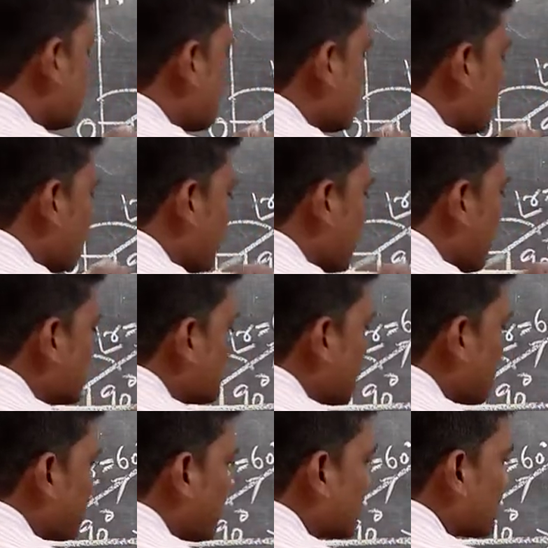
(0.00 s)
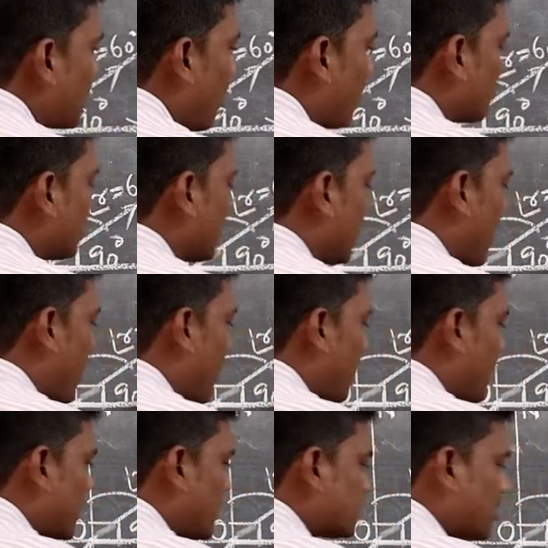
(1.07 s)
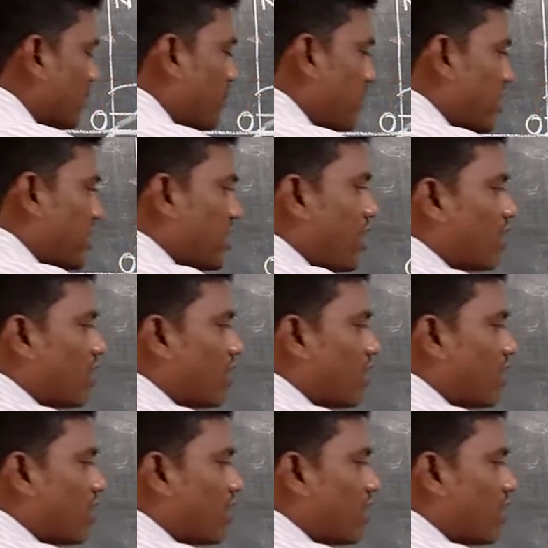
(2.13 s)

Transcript: the surface of the separating